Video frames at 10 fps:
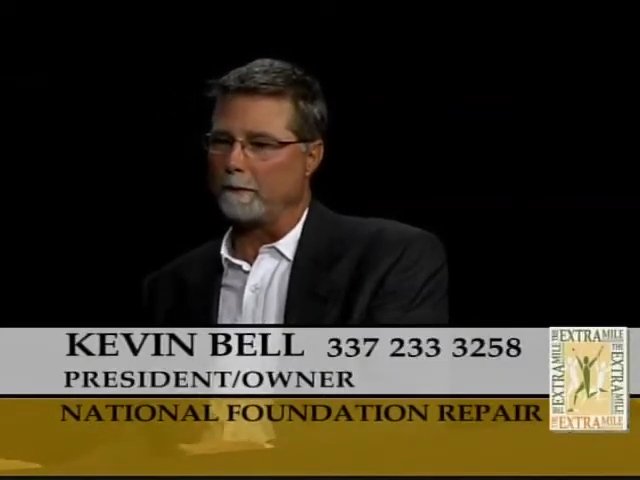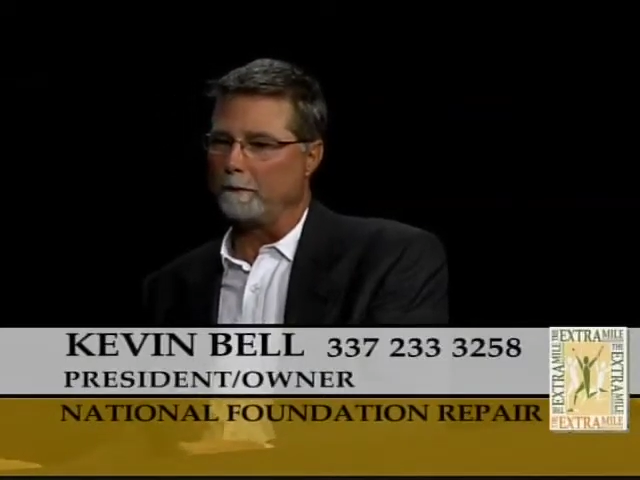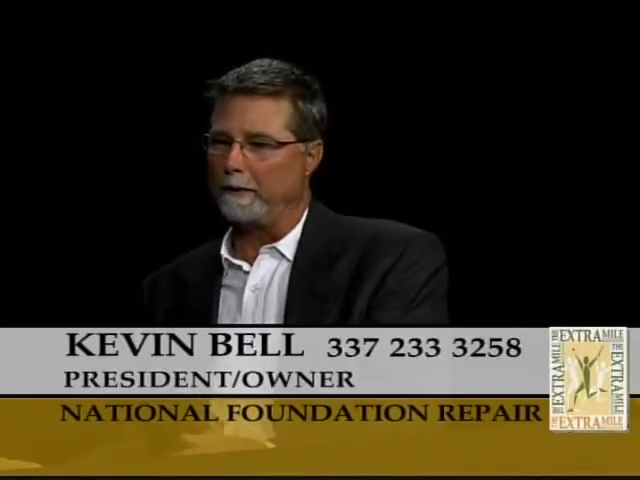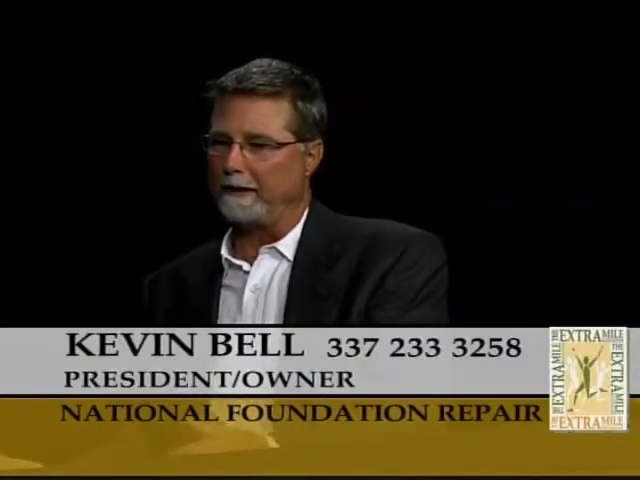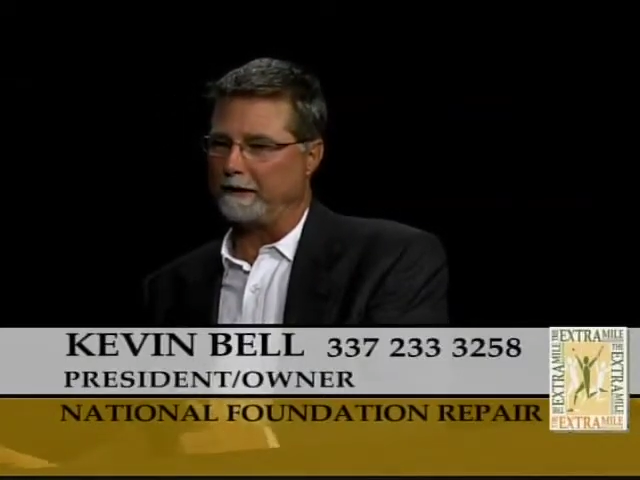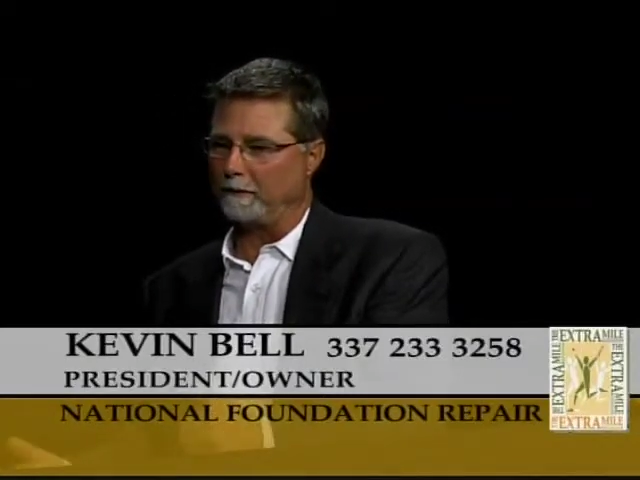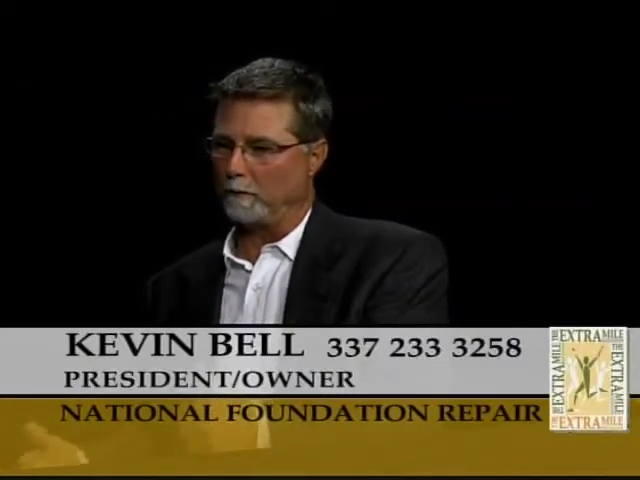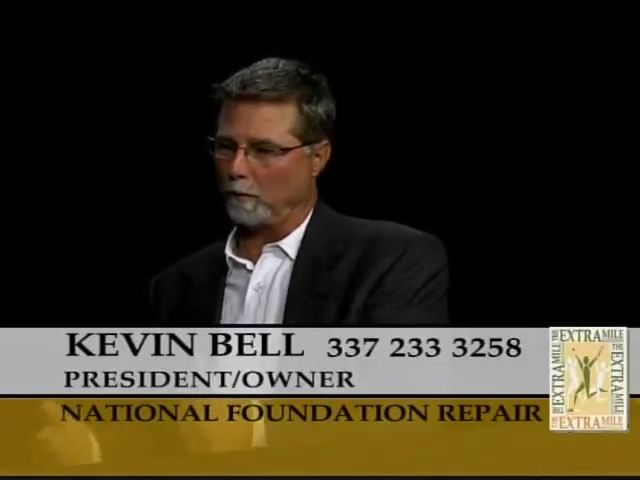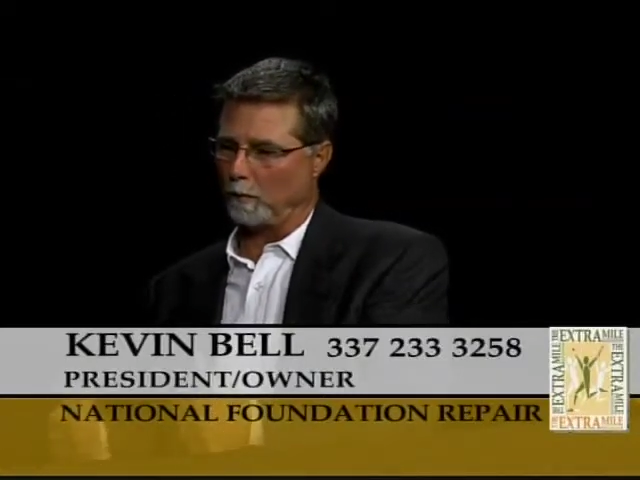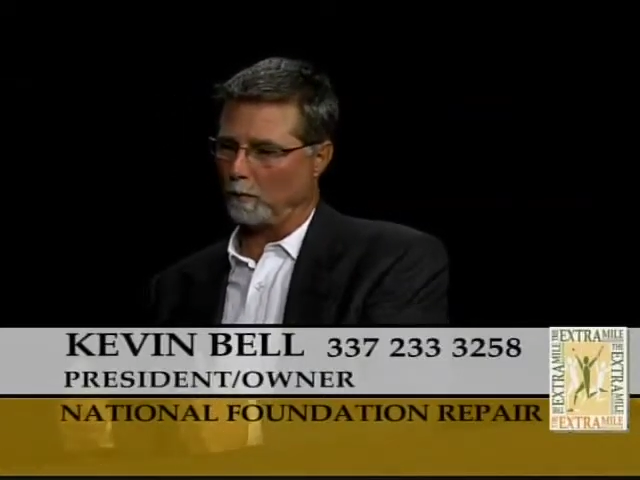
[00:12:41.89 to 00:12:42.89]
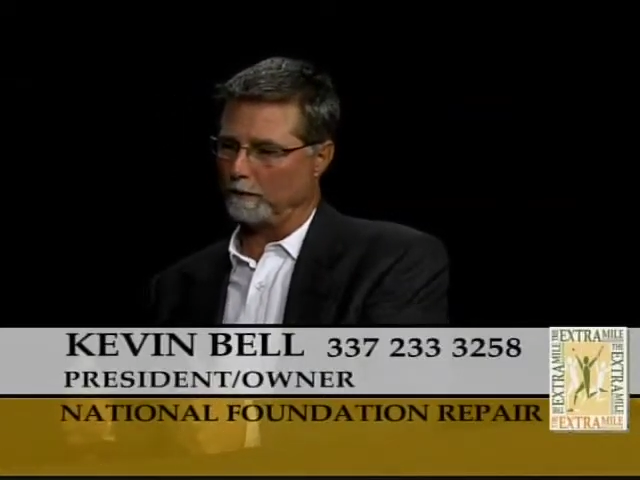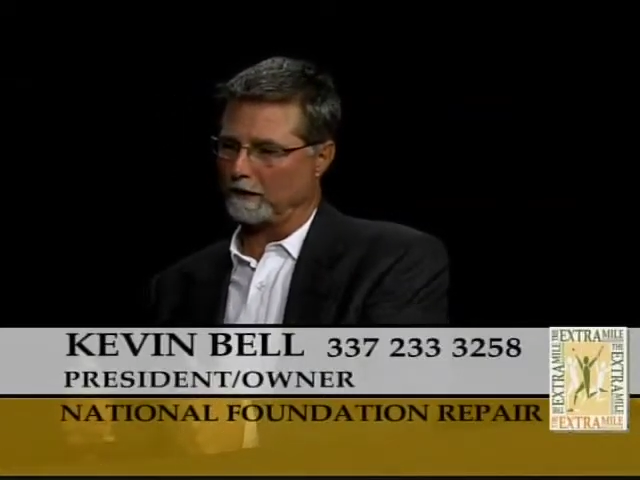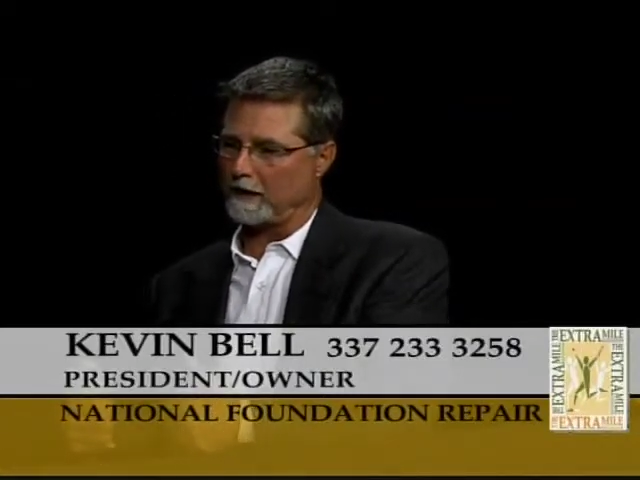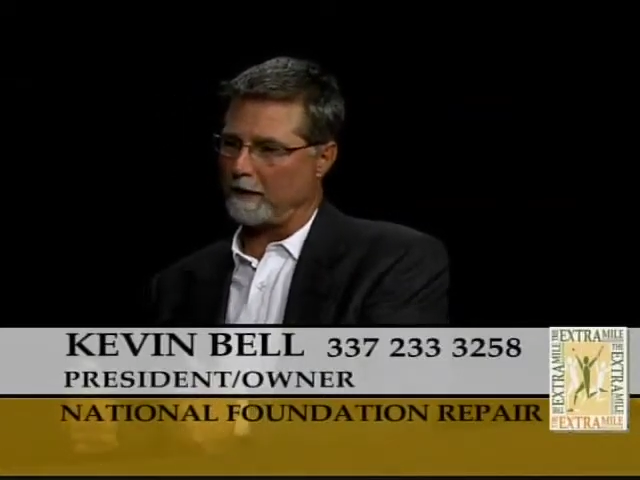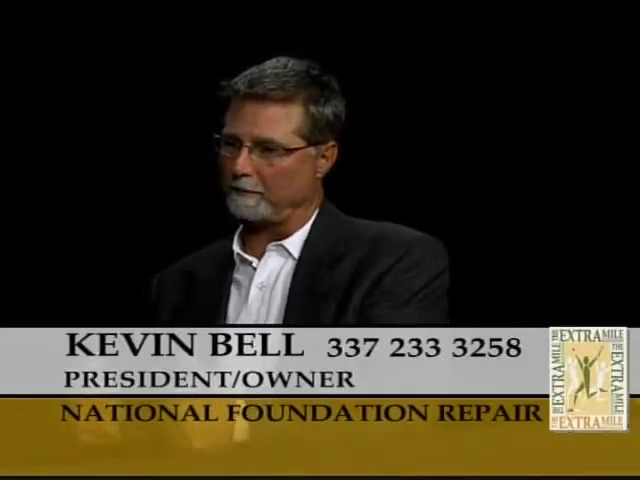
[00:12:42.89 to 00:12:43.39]
But the
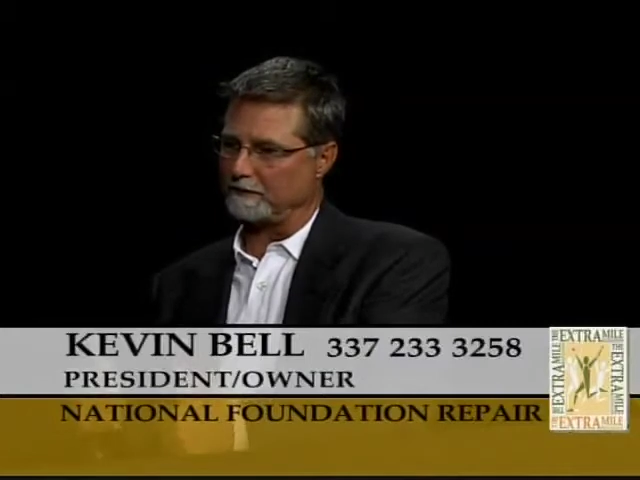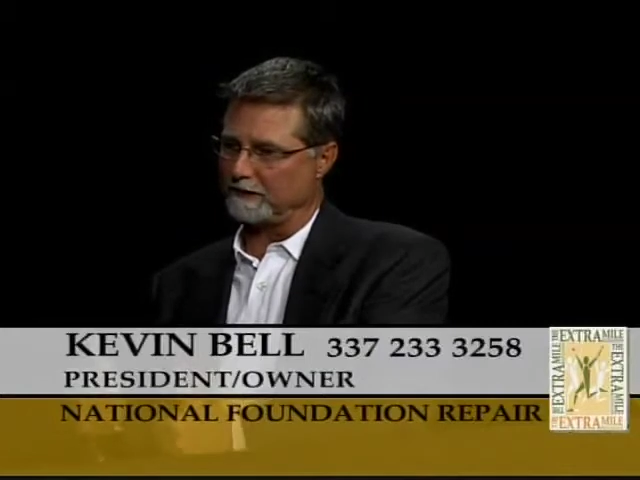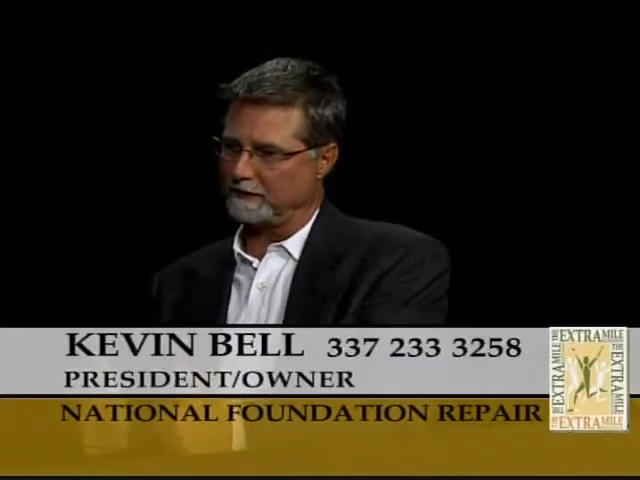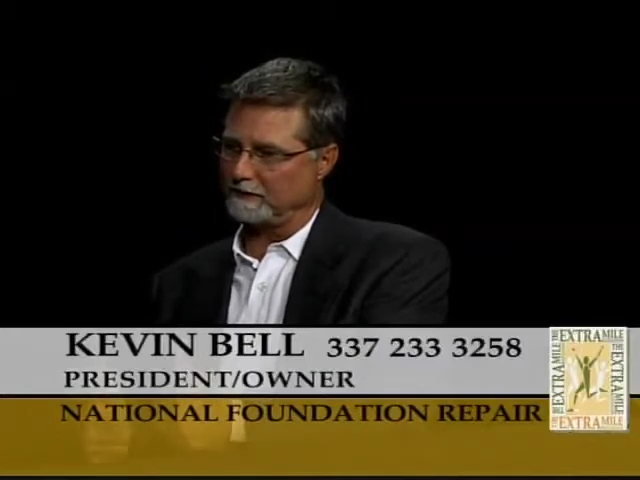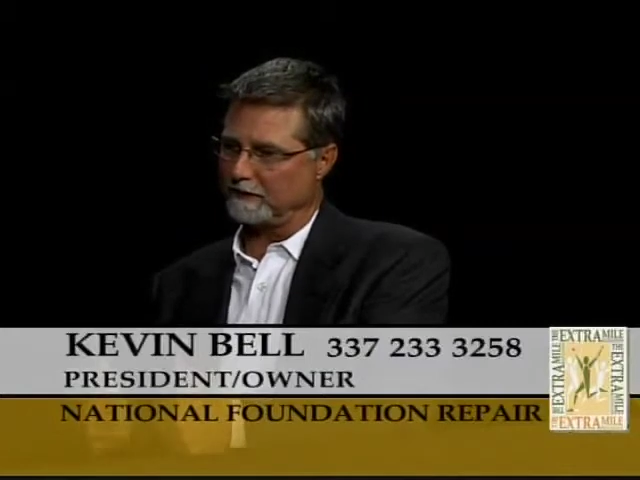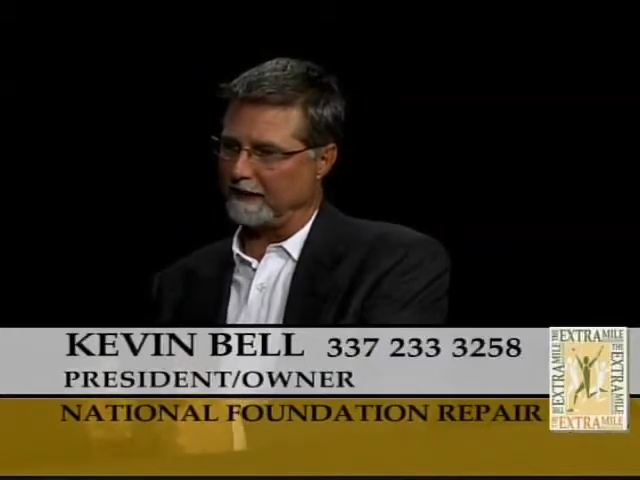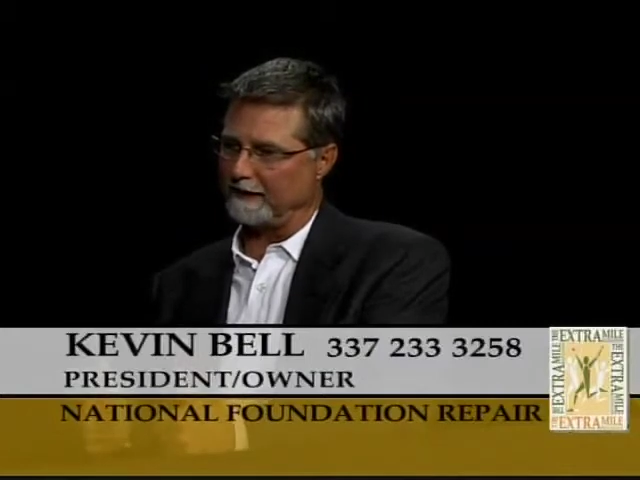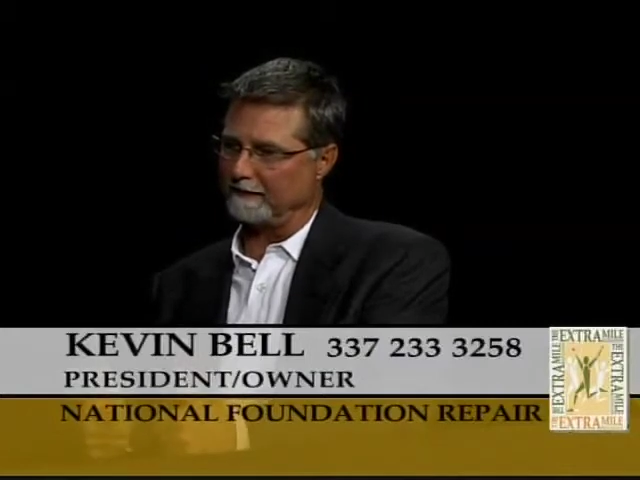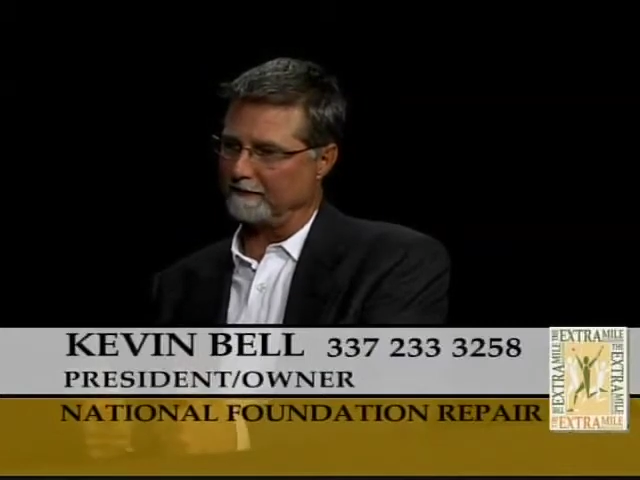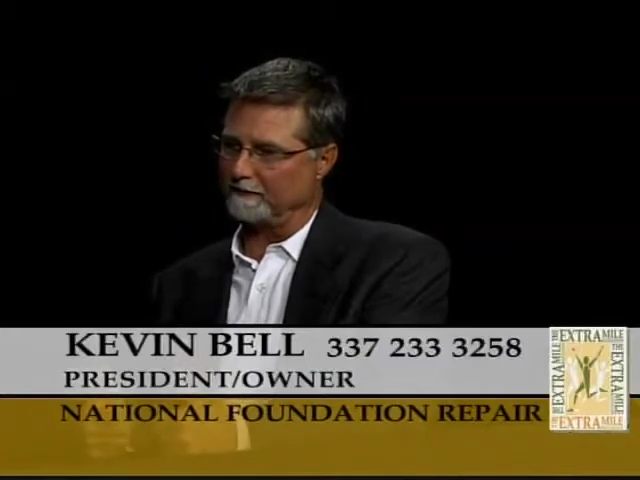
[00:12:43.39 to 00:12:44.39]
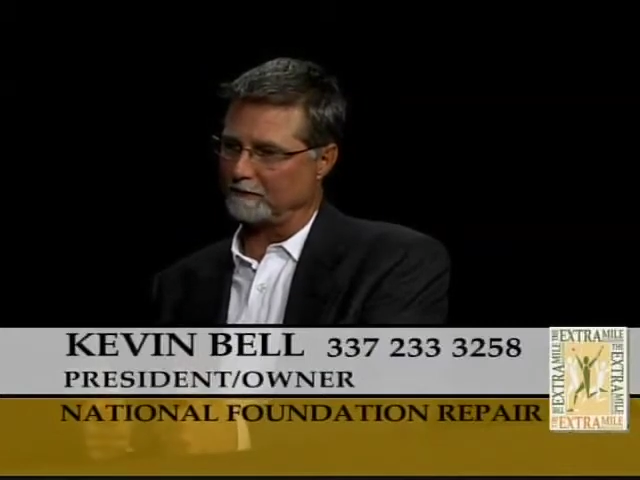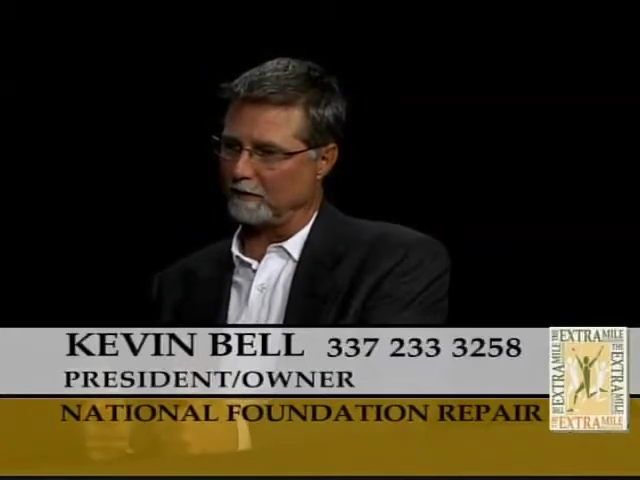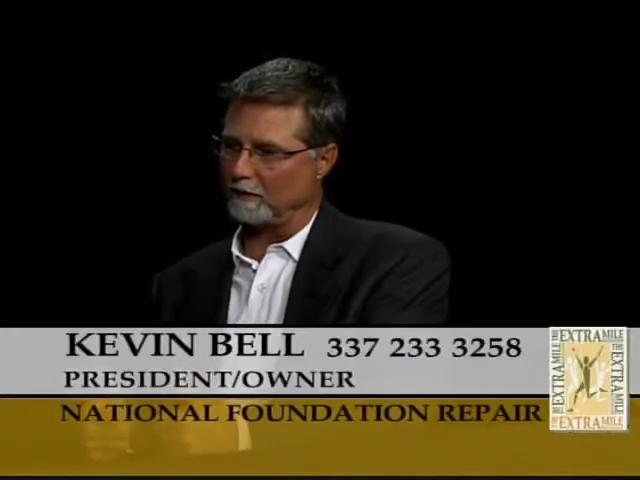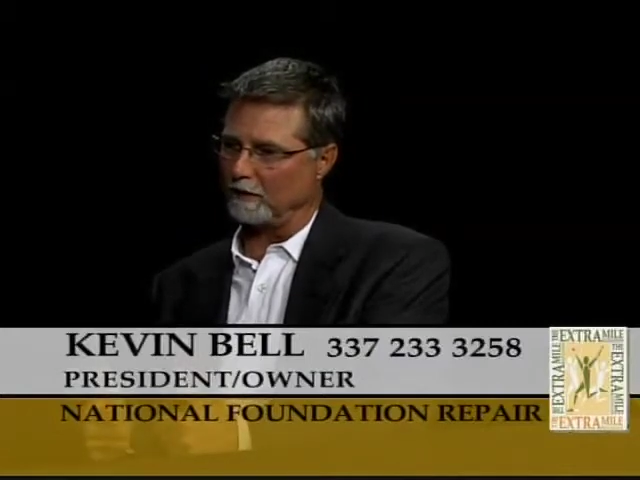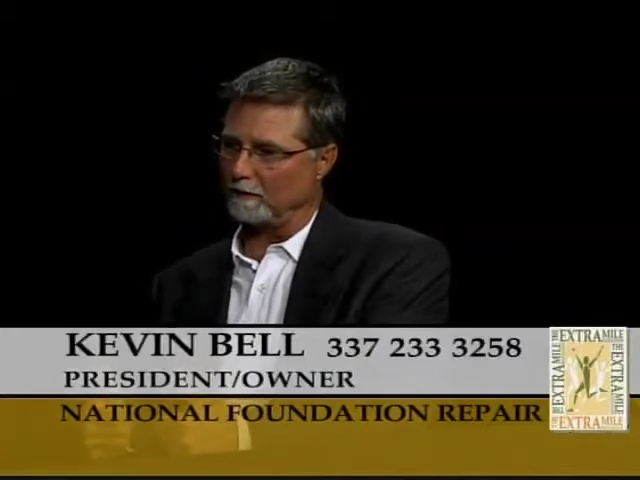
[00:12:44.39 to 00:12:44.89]
composition of that
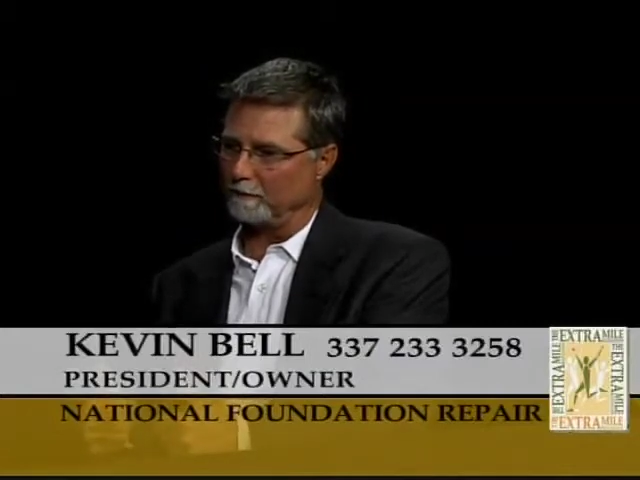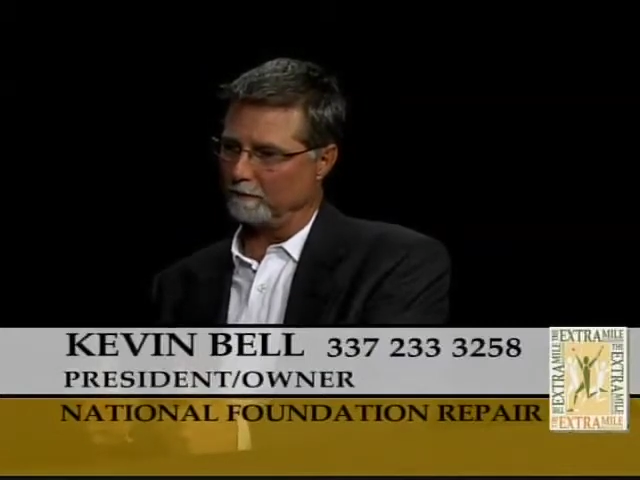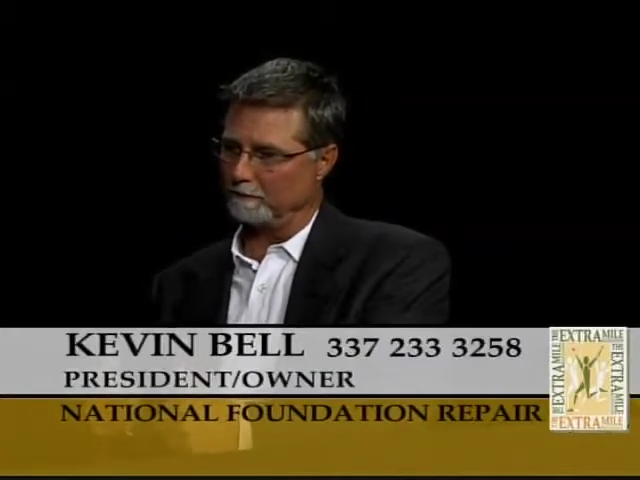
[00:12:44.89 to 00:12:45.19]
soil